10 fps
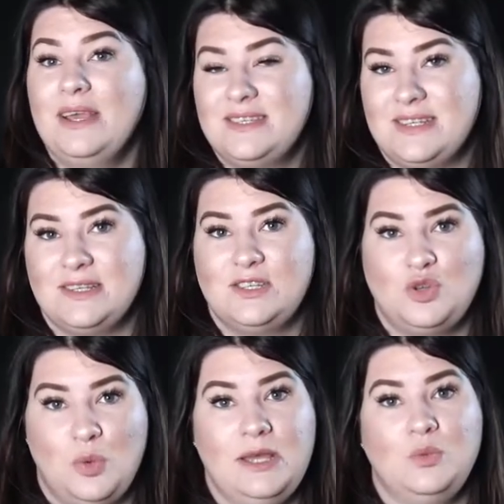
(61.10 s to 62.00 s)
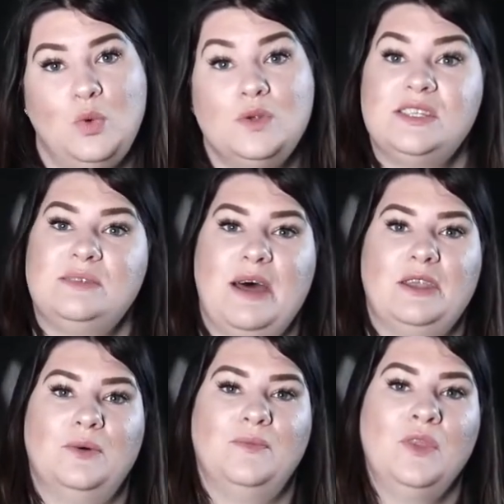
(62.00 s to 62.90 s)
extinct Tweed Water
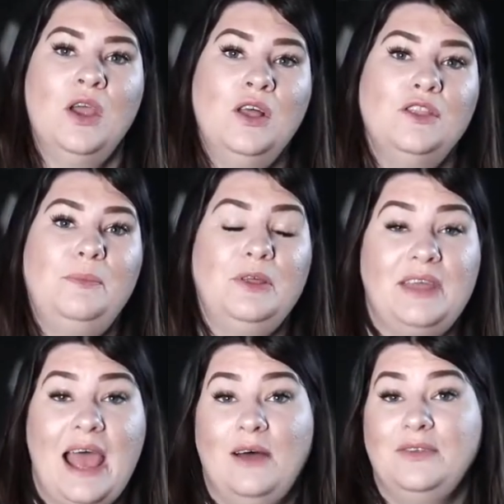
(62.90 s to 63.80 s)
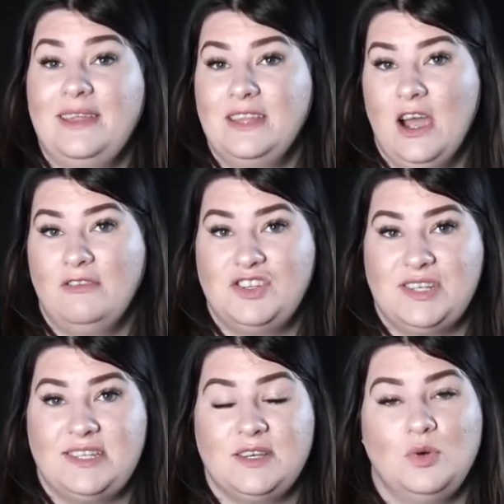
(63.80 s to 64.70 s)
Spaniel. The Bloodhound and the Irish
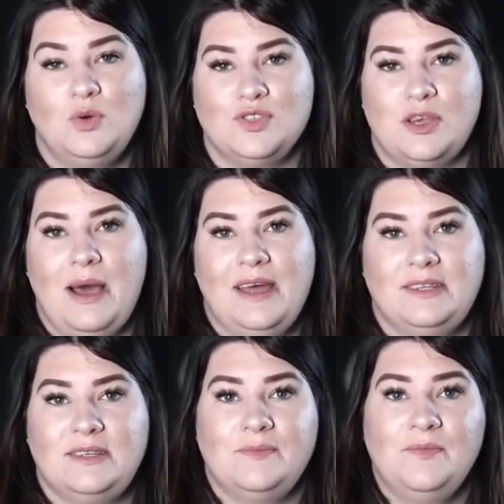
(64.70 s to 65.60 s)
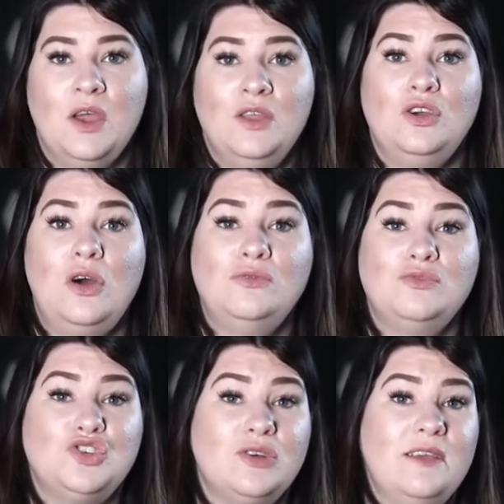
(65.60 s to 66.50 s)
Setter were also added. The
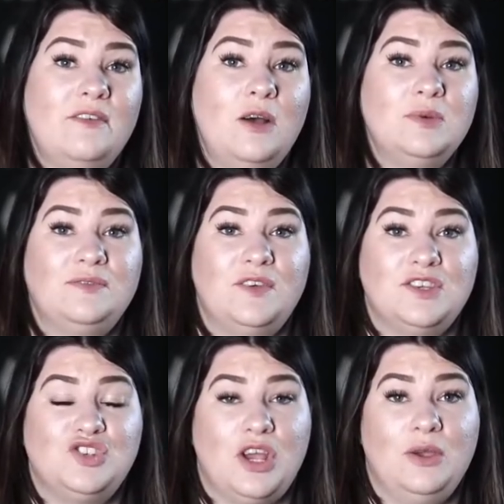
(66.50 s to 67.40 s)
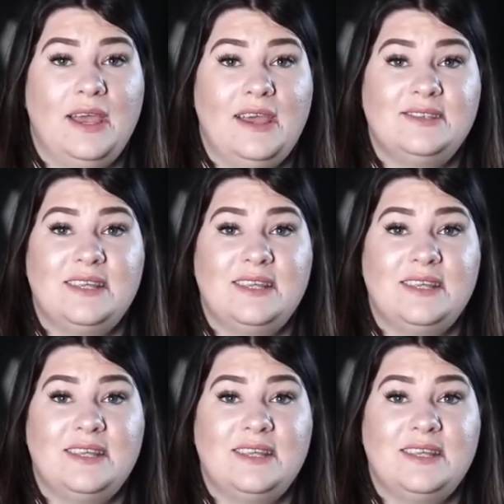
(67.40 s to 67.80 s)
Golden Retriever was first showcased